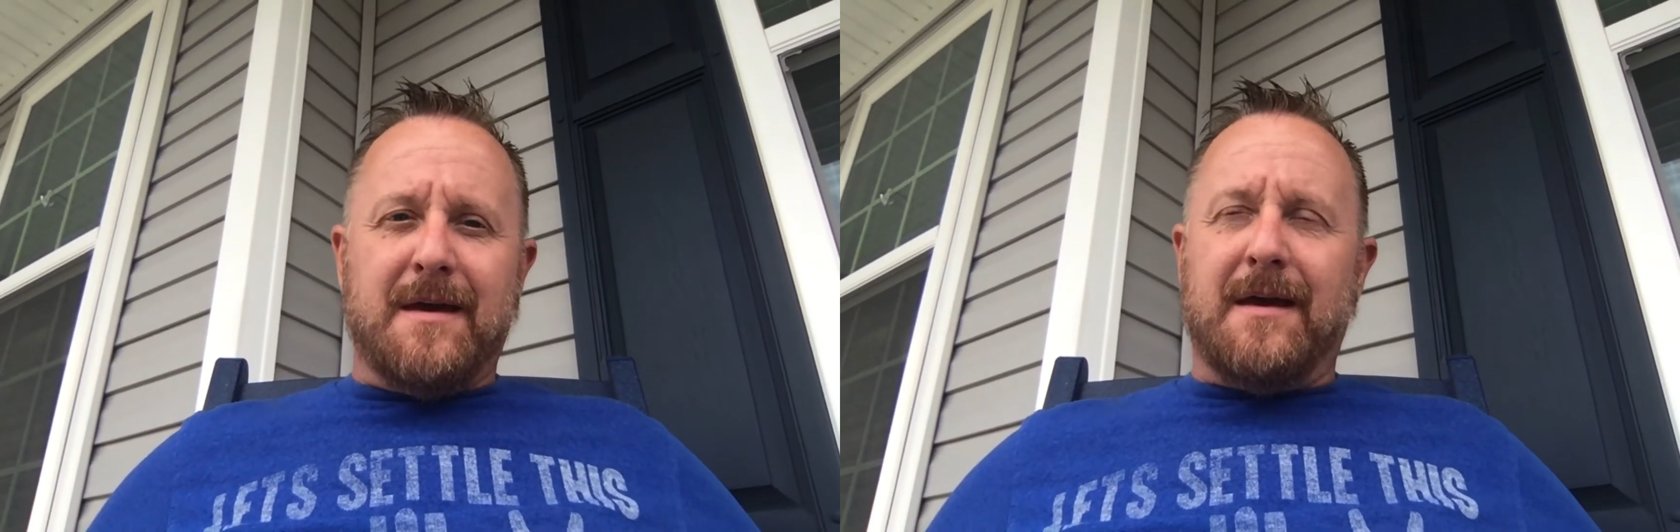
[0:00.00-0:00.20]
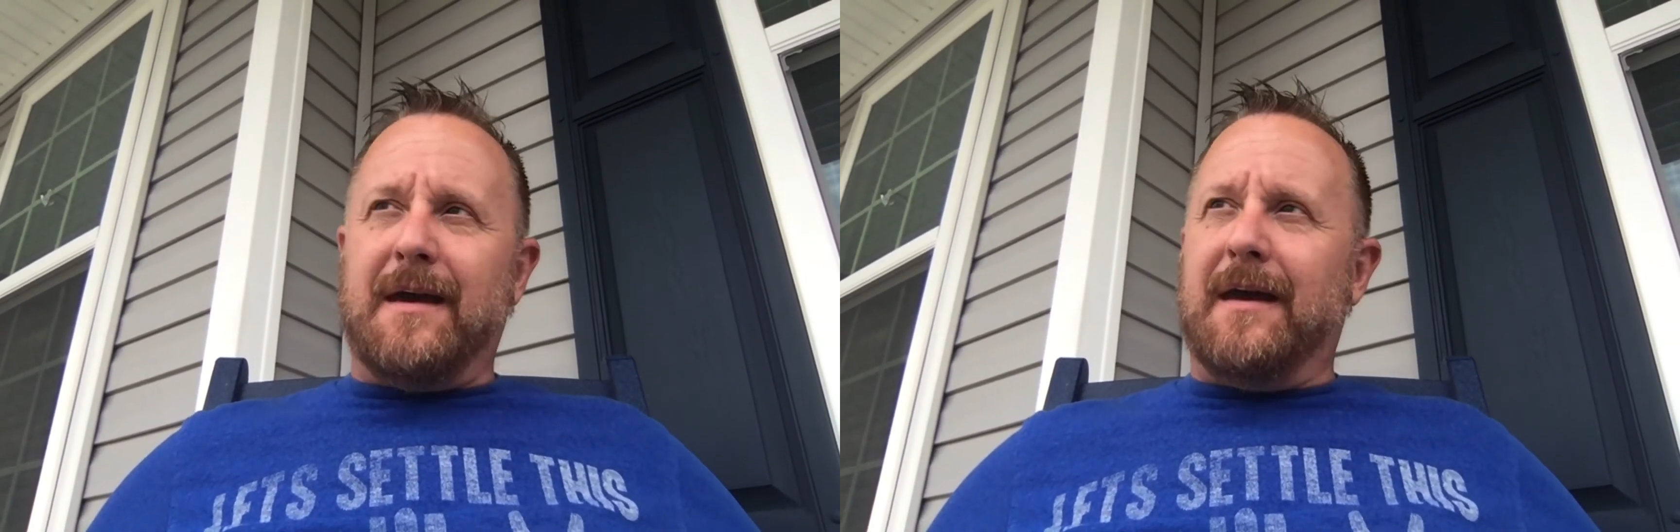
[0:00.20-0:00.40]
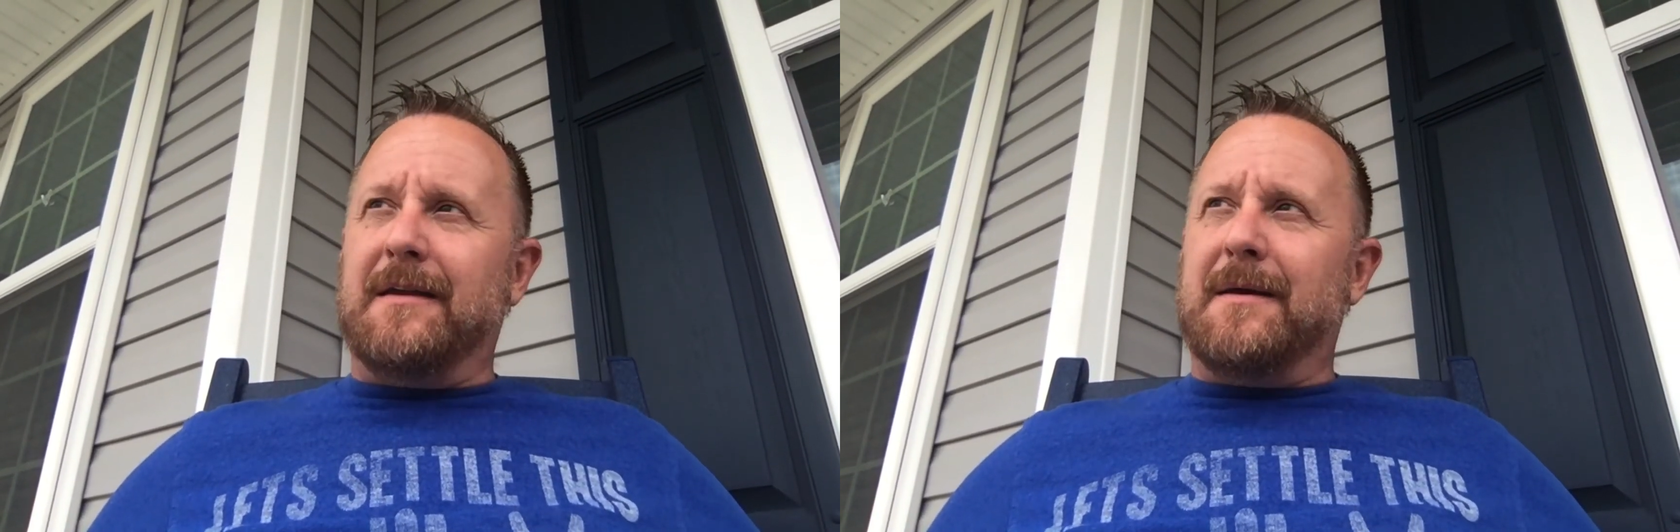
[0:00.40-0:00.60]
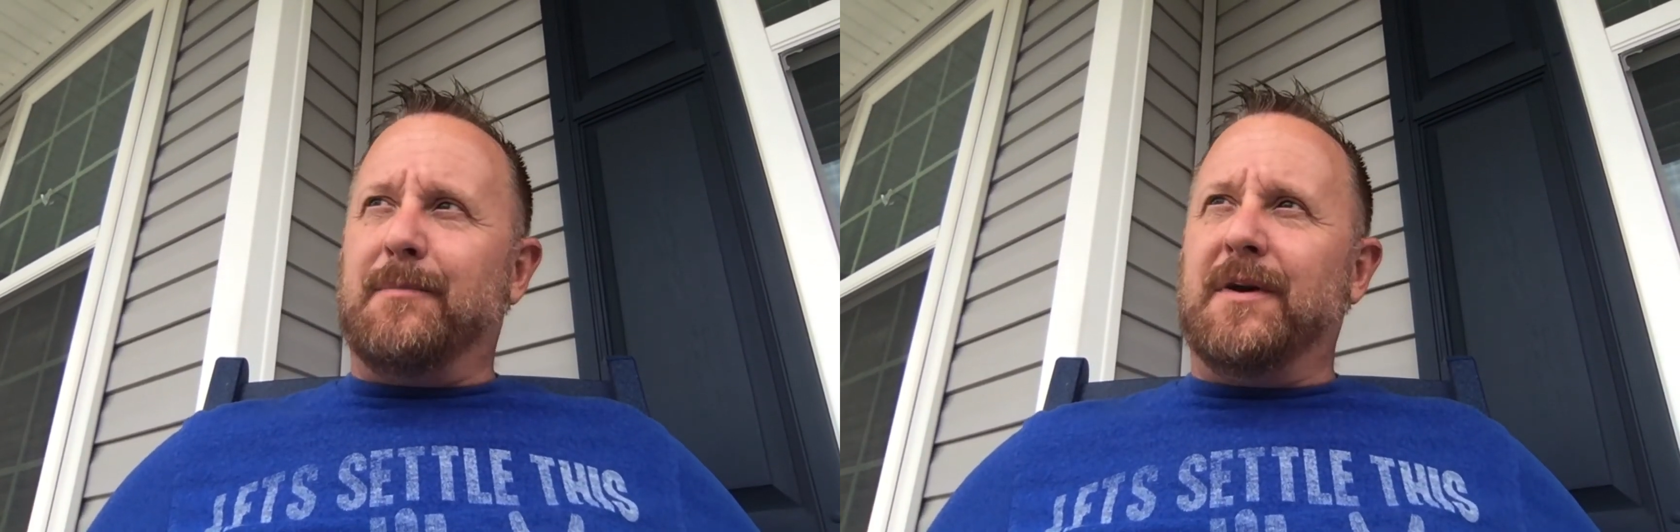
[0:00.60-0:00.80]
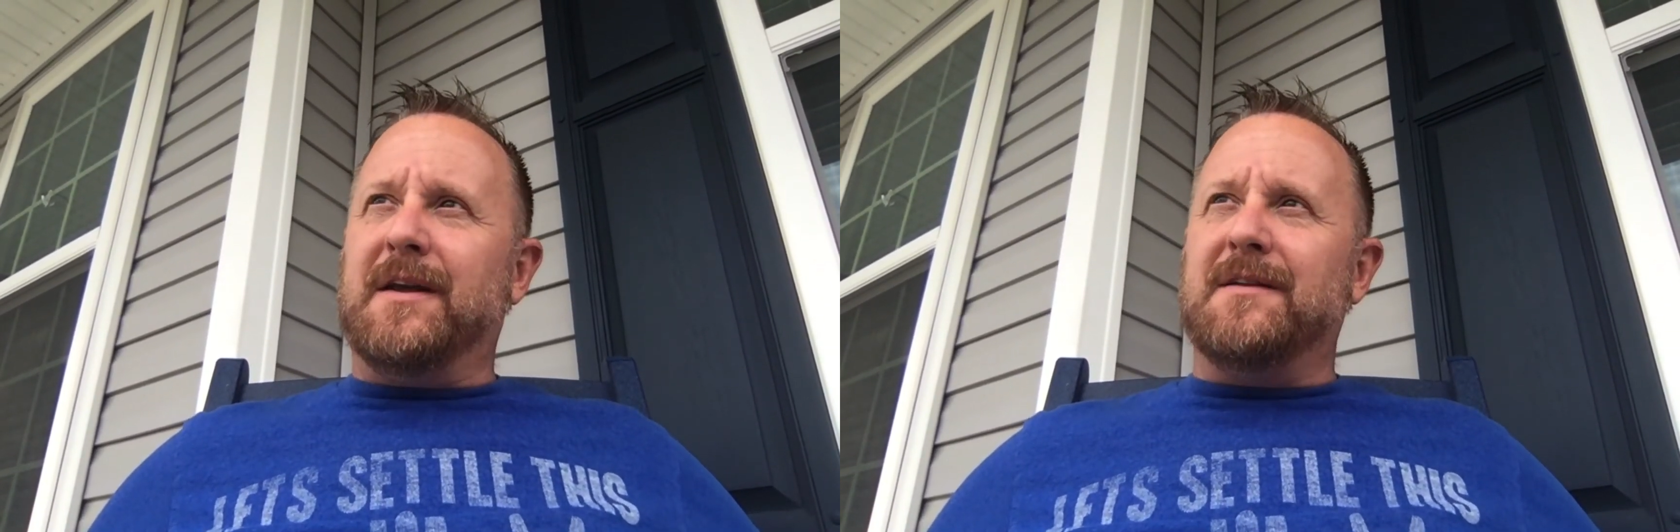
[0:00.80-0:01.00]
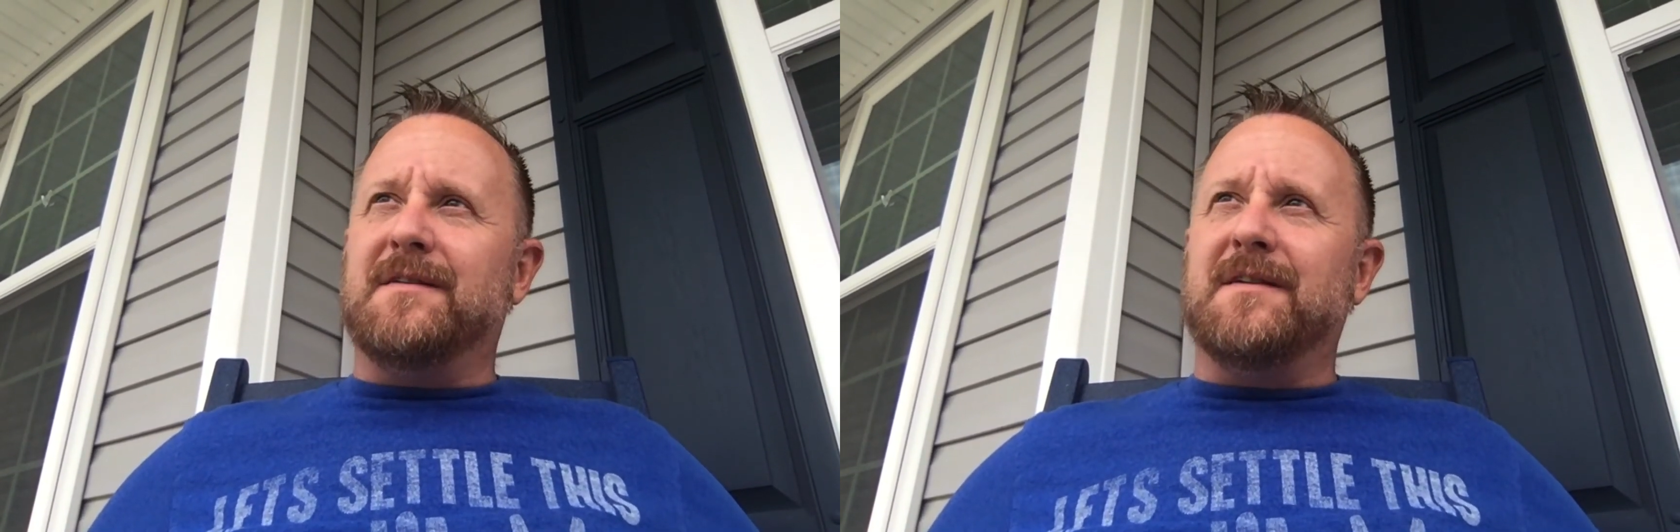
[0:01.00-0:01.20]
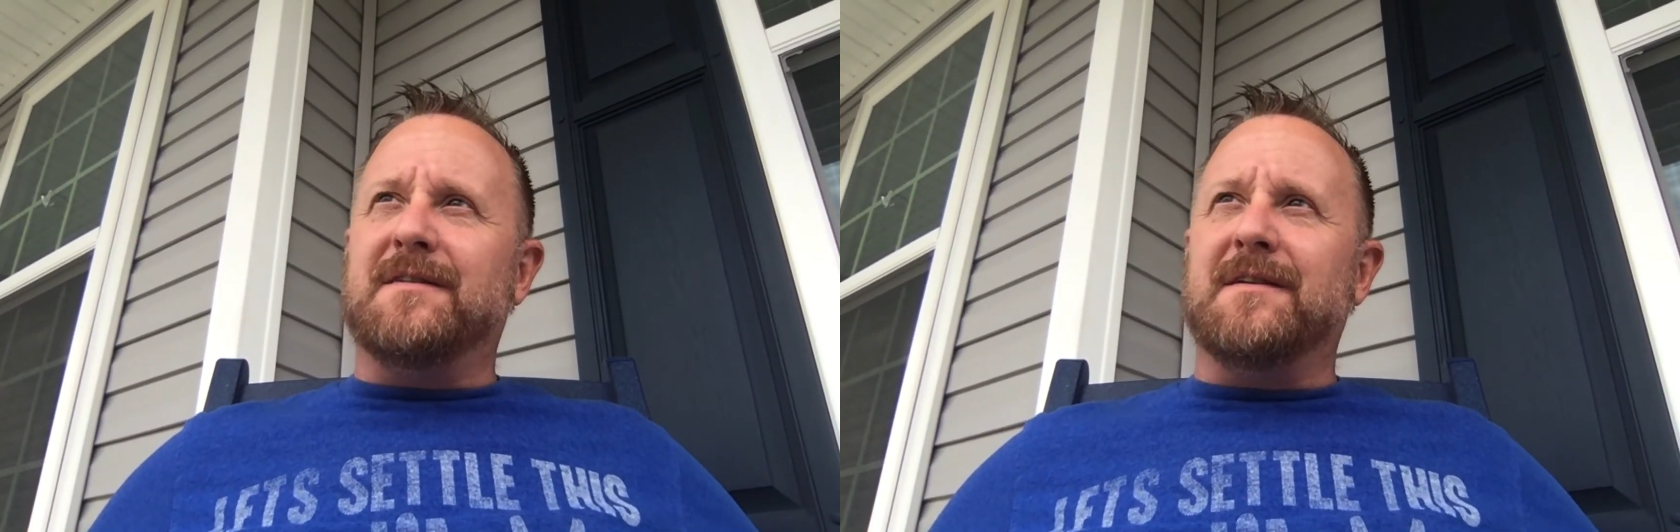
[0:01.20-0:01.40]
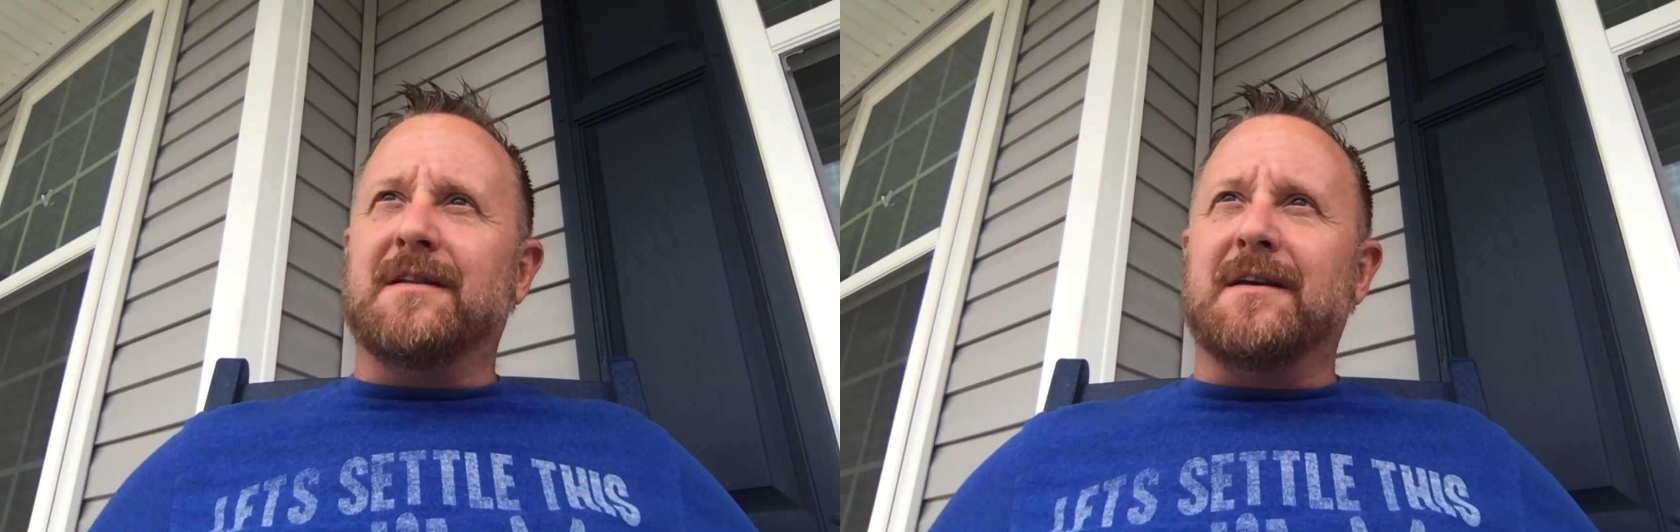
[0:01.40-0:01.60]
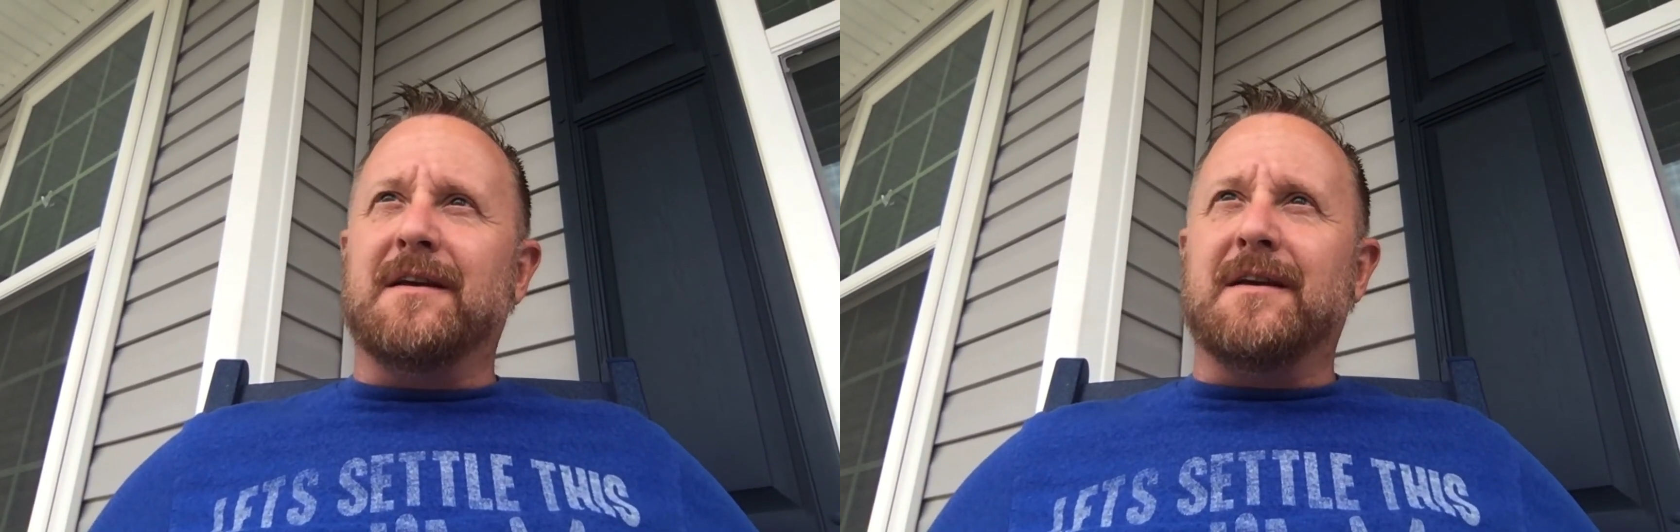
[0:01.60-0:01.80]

and uh, pretty consistently